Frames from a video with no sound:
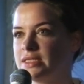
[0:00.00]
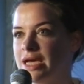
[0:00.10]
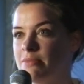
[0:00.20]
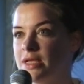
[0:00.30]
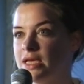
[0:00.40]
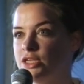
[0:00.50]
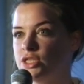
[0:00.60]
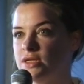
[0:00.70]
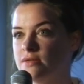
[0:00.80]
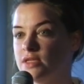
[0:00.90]

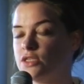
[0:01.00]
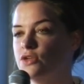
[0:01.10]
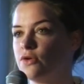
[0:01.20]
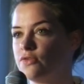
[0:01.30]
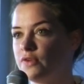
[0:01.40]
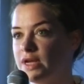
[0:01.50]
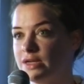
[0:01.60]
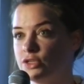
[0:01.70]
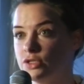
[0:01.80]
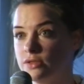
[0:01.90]
application that's
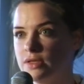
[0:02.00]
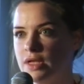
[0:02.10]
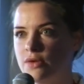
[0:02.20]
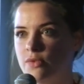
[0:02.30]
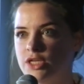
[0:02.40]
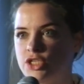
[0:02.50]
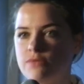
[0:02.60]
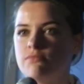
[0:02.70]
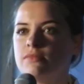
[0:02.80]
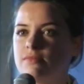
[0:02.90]
non-financial, which
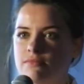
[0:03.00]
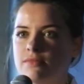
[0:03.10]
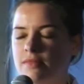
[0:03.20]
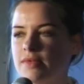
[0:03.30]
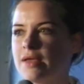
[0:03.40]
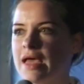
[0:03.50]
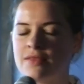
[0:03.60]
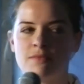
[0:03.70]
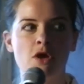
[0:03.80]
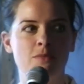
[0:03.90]
at
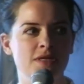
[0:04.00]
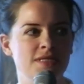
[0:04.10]
the moment